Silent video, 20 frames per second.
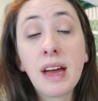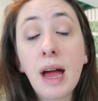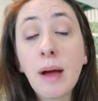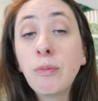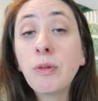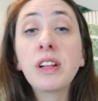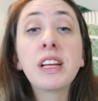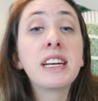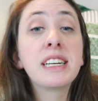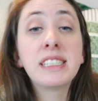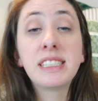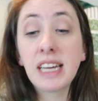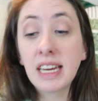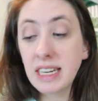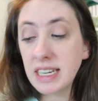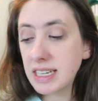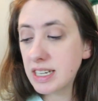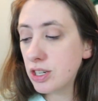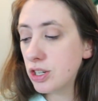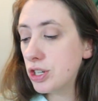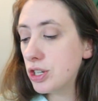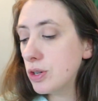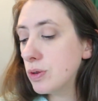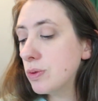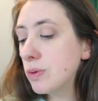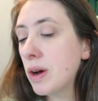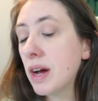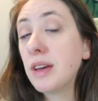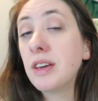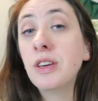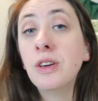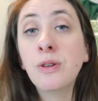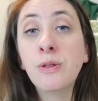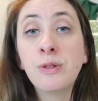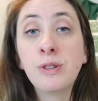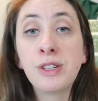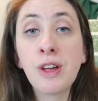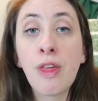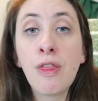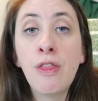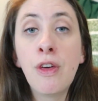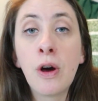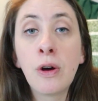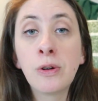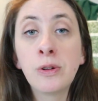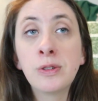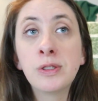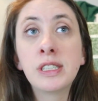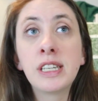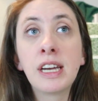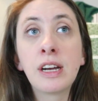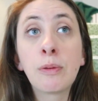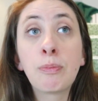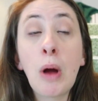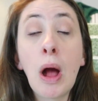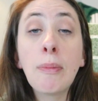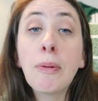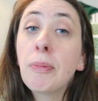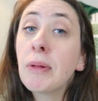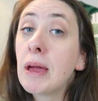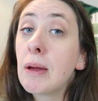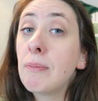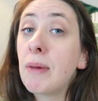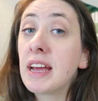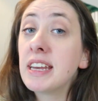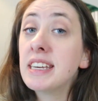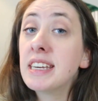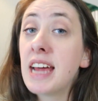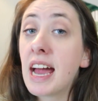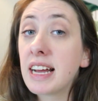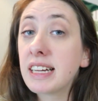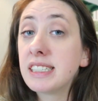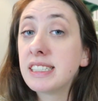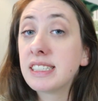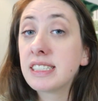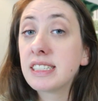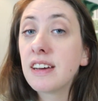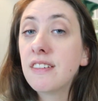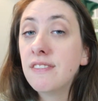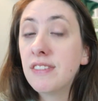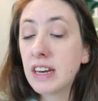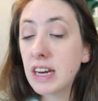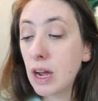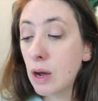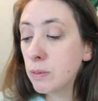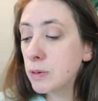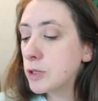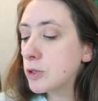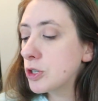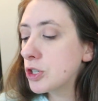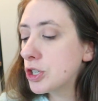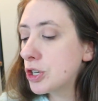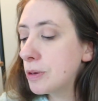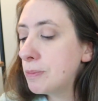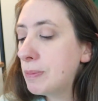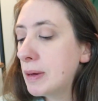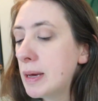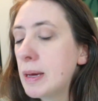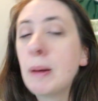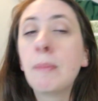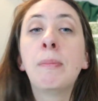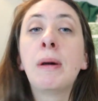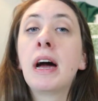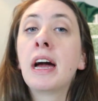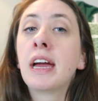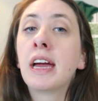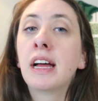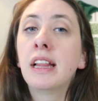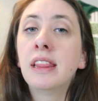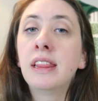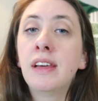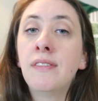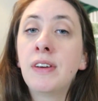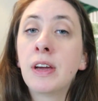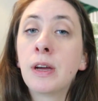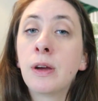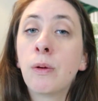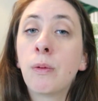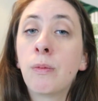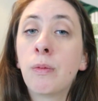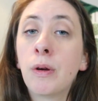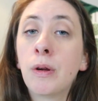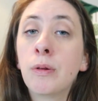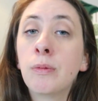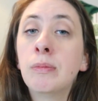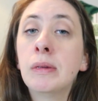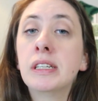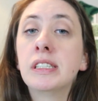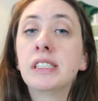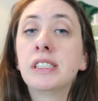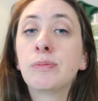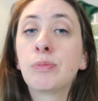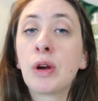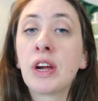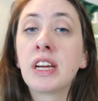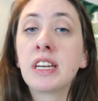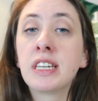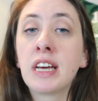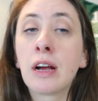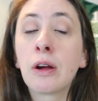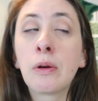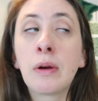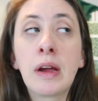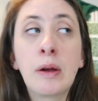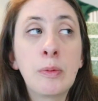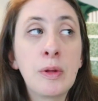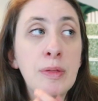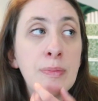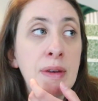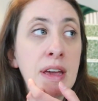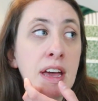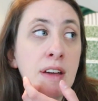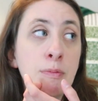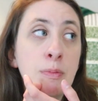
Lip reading: I'm really excited to use those here, probably in my next video, which should be my living room spring decorate with me.